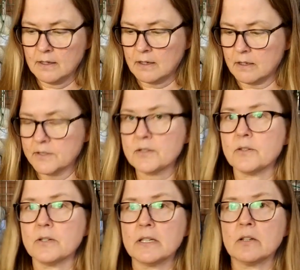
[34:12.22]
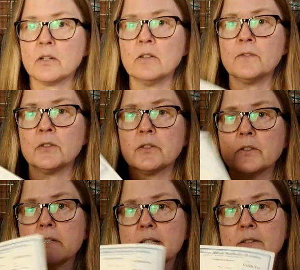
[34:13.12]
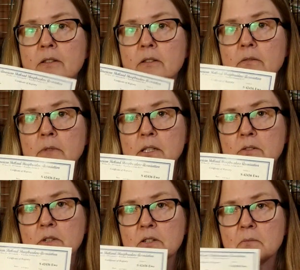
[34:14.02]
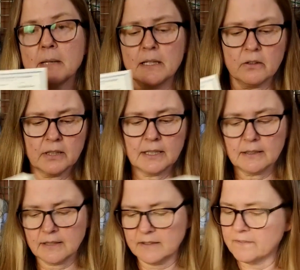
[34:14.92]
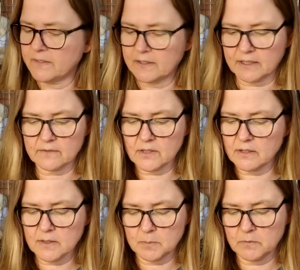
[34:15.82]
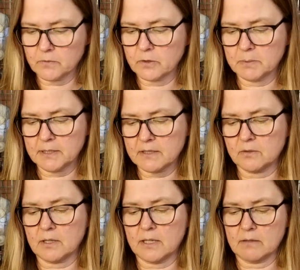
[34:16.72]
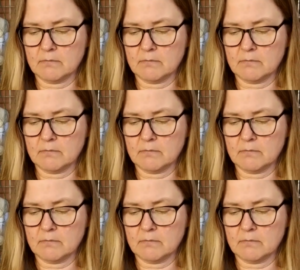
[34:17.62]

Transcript: Also in her folder is her registration pedigree. I feel like I've done this before, but that's okay.